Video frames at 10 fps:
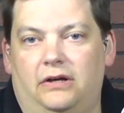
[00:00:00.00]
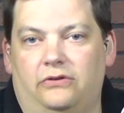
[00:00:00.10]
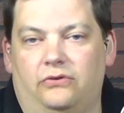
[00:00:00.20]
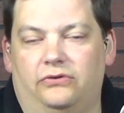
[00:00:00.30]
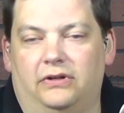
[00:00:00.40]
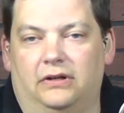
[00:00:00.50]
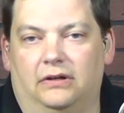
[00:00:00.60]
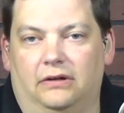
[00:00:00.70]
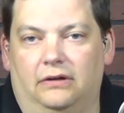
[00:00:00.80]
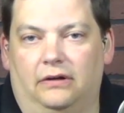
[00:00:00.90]

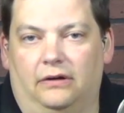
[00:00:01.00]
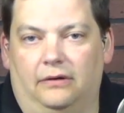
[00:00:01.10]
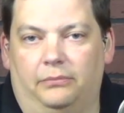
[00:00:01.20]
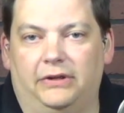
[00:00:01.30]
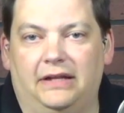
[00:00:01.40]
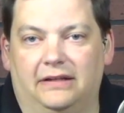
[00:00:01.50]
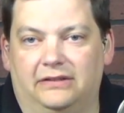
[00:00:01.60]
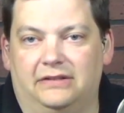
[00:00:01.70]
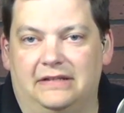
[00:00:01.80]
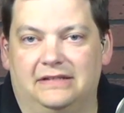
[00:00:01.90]
using
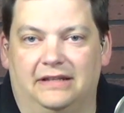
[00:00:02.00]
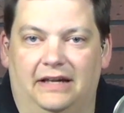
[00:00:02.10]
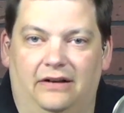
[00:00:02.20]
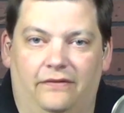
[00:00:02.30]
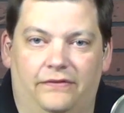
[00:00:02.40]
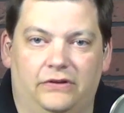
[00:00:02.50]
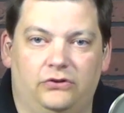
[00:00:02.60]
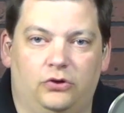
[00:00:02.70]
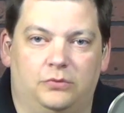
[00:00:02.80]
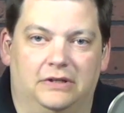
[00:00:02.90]
playlists inside of the
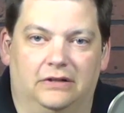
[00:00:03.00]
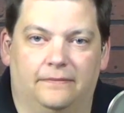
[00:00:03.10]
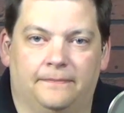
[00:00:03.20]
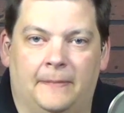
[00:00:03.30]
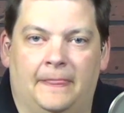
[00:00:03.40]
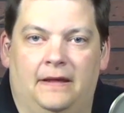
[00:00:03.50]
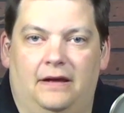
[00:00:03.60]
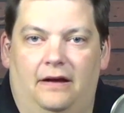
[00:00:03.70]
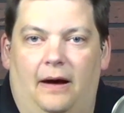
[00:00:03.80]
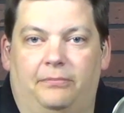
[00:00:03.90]
YouTube channel.
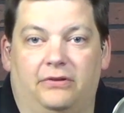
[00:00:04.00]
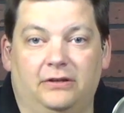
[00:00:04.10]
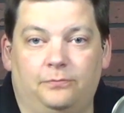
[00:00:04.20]
Up to this